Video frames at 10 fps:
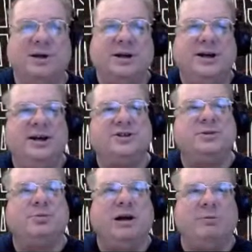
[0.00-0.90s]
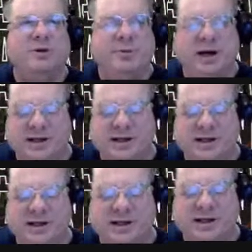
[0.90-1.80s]
Here's the problem with penny
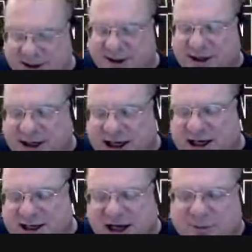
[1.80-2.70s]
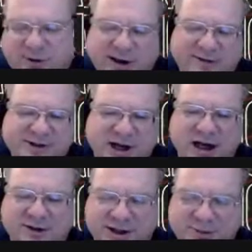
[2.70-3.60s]
stocks. Anytime you have a
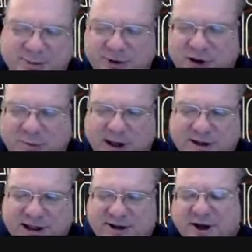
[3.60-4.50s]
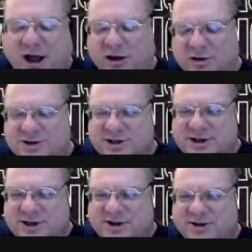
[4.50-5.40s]
stock that's below about $10,
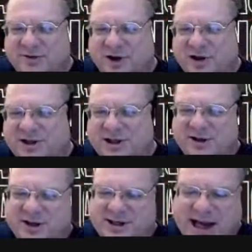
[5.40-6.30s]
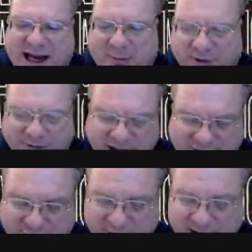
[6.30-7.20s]
the volatility is amplified
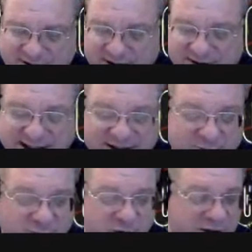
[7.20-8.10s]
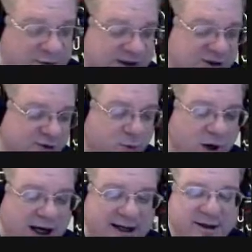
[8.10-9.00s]
tremendously. That's one of the reasons
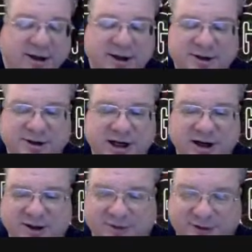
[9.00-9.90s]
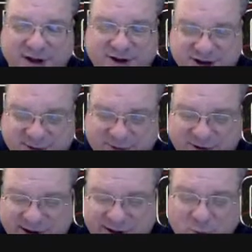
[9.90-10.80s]
why none of the funds
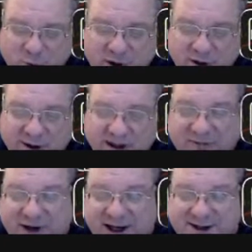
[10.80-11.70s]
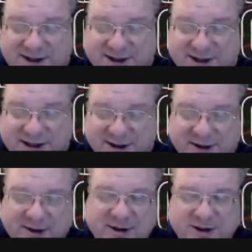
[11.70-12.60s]
typically will invest in
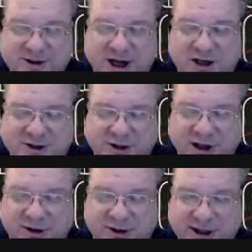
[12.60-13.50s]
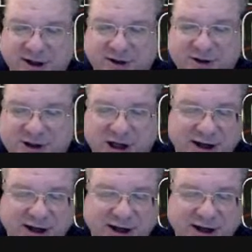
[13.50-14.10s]
stocks that are under $10 a share.